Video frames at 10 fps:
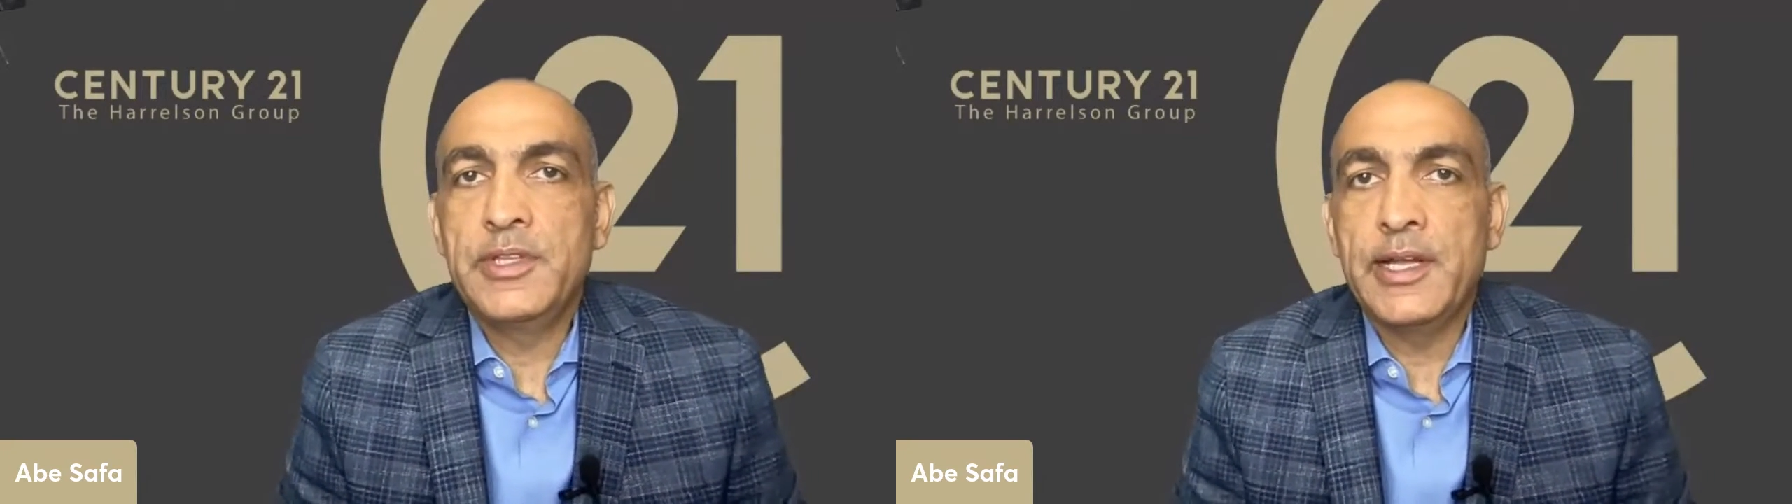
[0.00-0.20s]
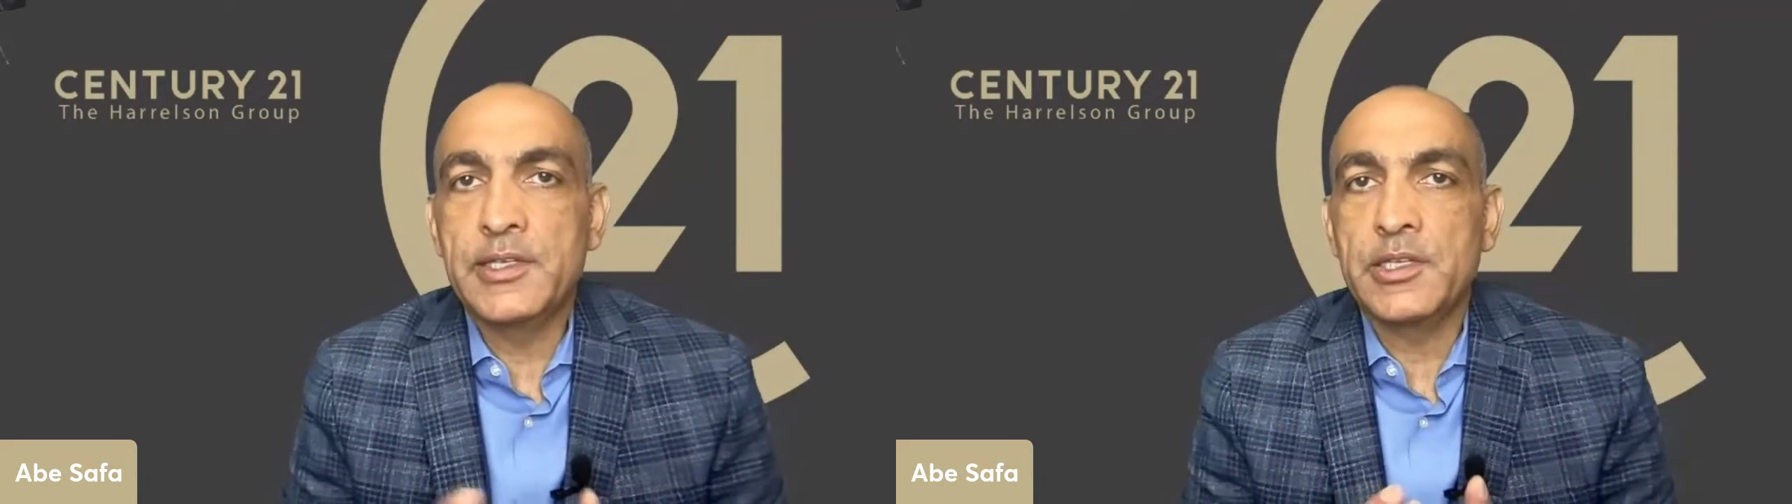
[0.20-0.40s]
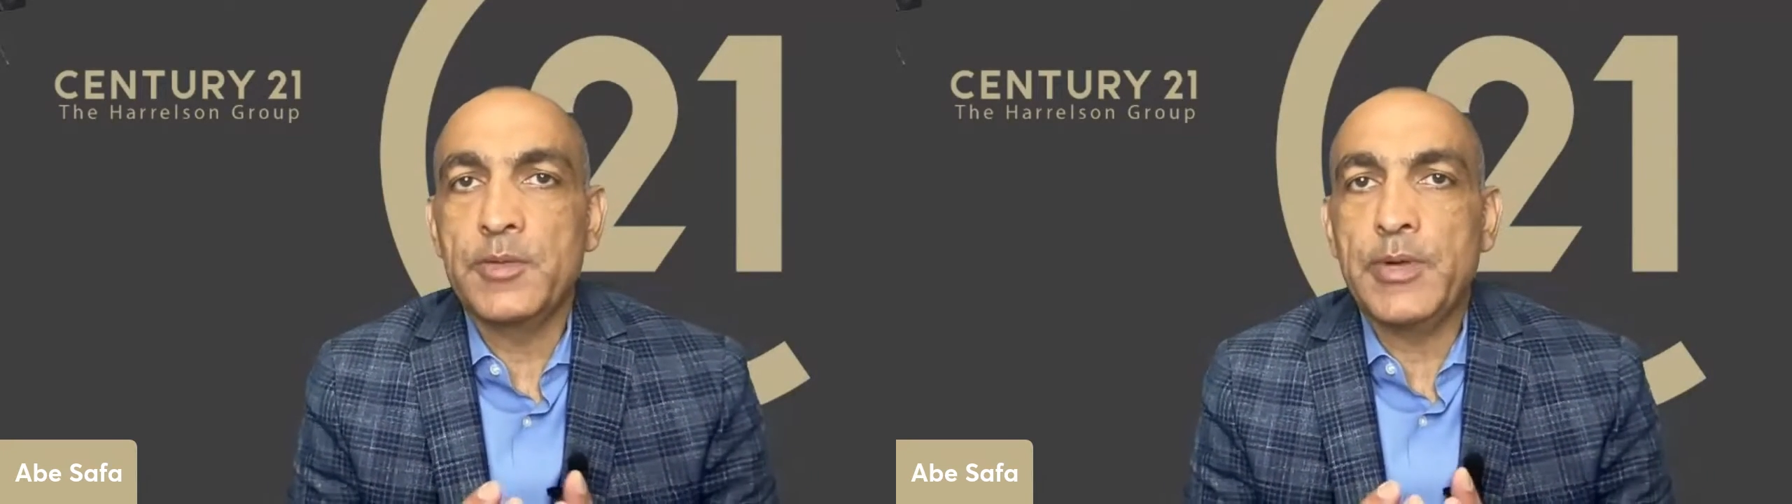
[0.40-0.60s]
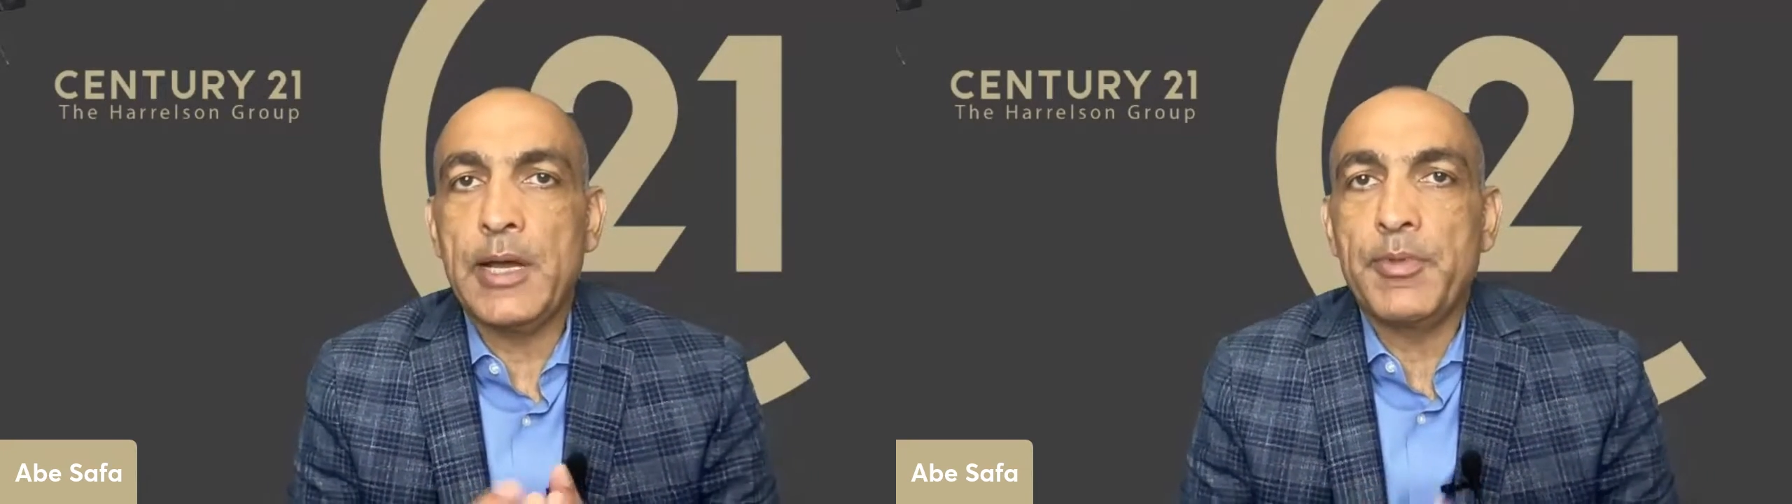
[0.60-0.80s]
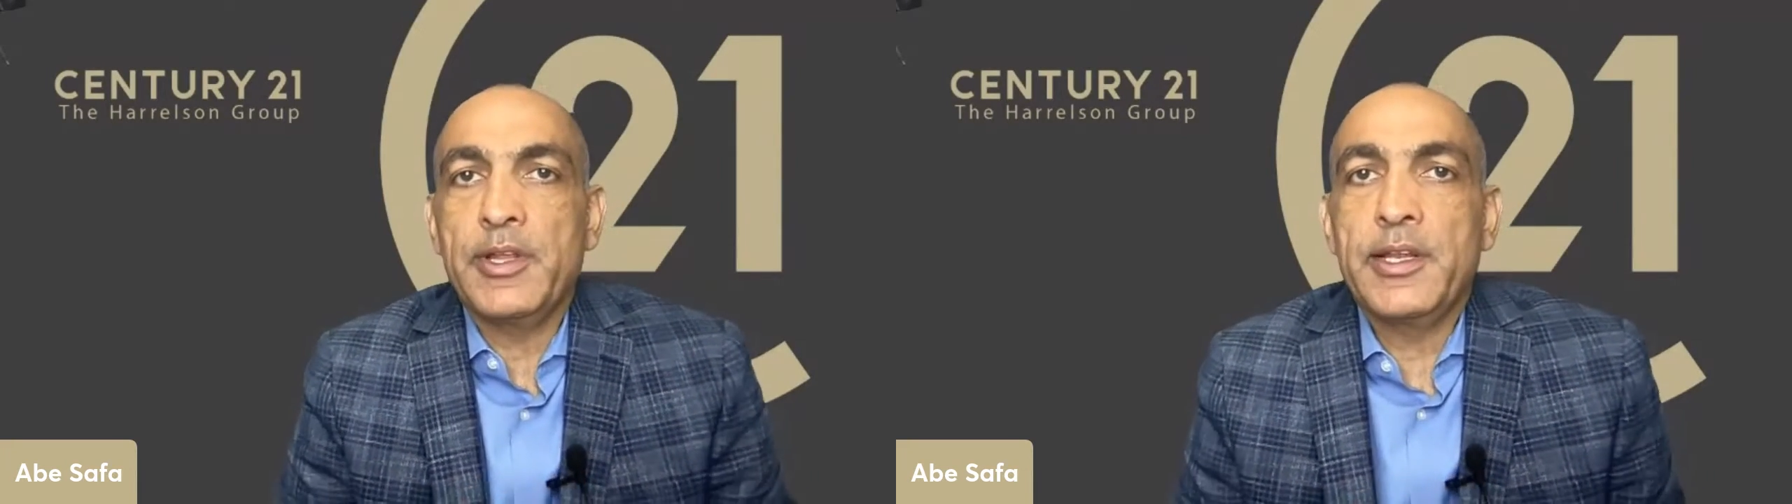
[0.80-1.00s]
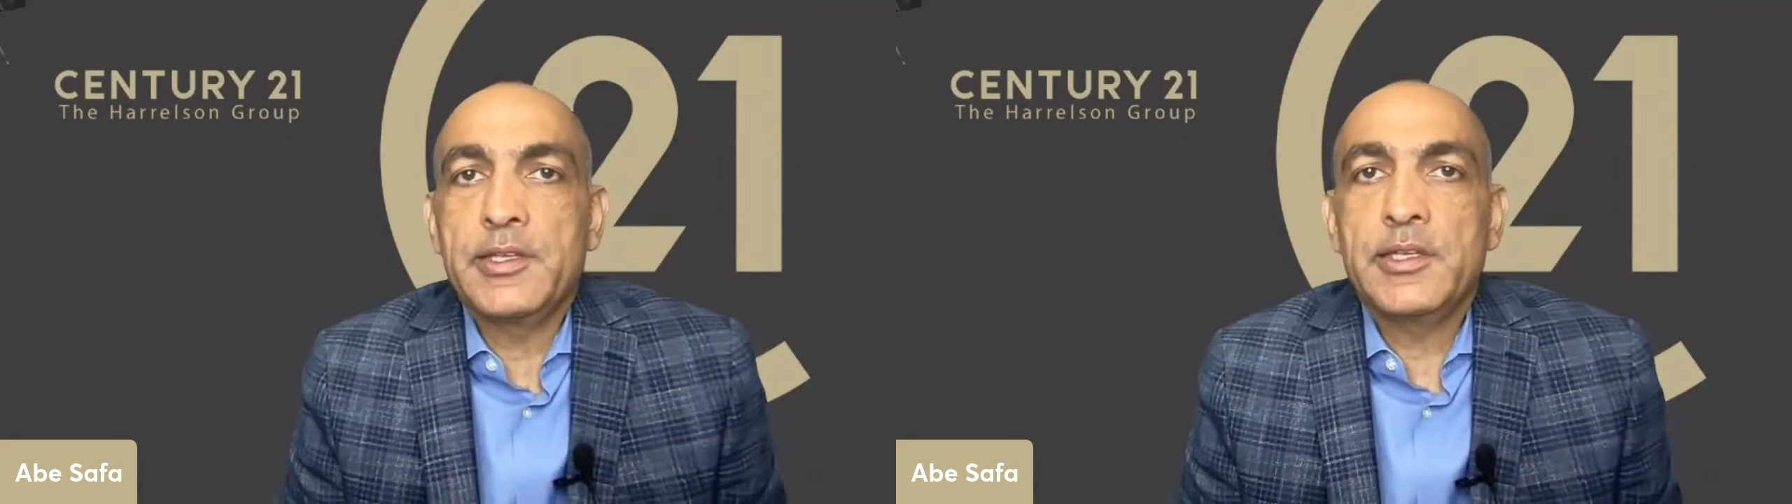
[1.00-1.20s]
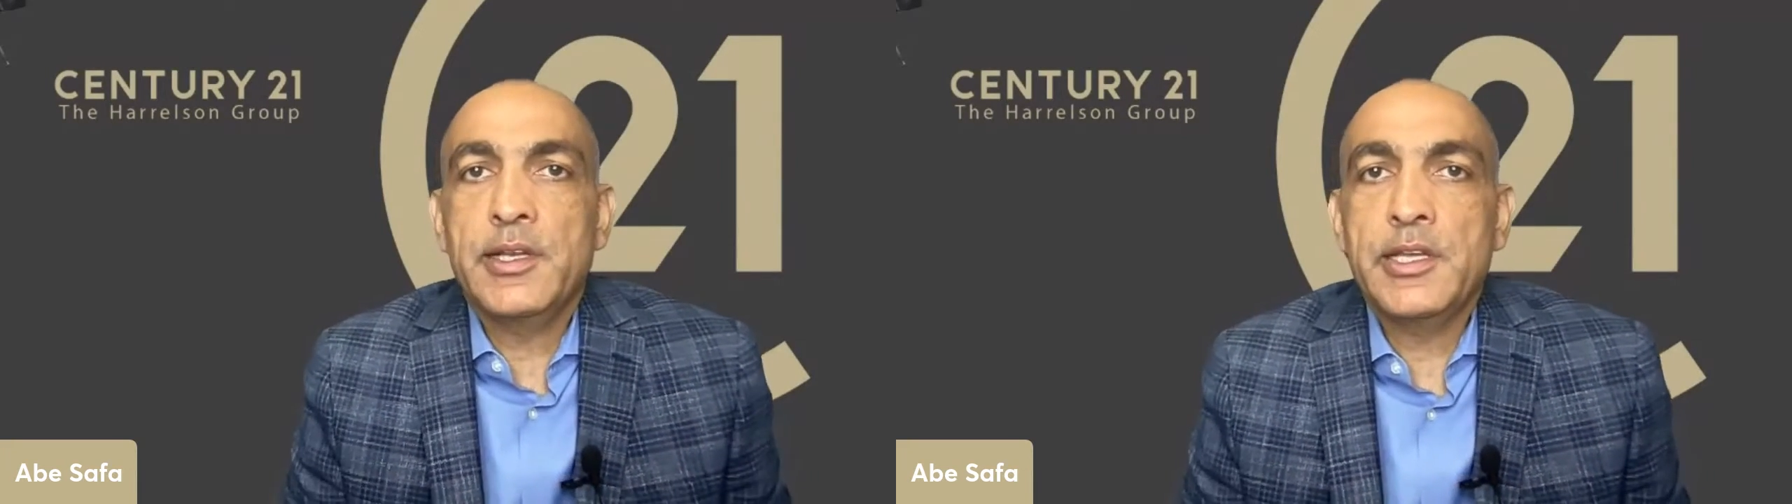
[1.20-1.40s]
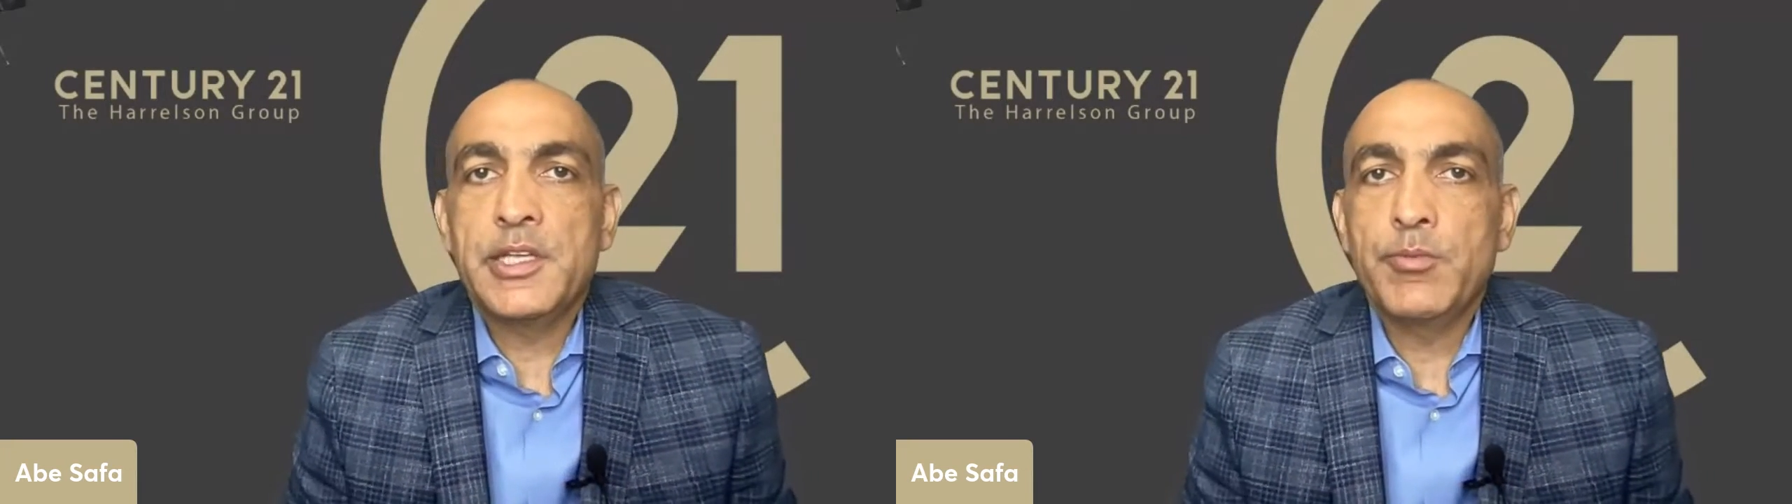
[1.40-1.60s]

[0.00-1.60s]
densely populated cities